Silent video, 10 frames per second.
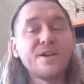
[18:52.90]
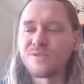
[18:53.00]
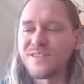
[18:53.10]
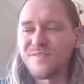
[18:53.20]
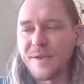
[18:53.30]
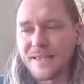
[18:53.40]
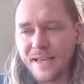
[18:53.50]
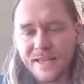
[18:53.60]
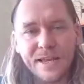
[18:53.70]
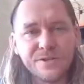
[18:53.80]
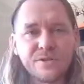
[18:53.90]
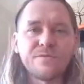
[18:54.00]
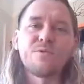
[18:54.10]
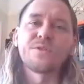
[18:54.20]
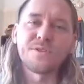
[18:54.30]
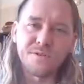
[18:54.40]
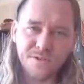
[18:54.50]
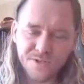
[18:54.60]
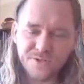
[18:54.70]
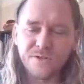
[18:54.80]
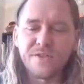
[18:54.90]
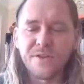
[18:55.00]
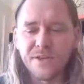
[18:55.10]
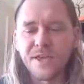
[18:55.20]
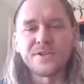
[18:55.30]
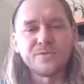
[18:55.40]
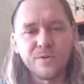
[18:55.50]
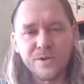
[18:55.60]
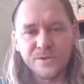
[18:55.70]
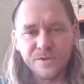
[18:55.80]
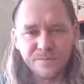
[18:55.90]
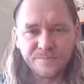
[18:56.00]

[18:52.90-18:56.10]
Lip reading: Once they've made that connection, of course, there are additional authentication walls.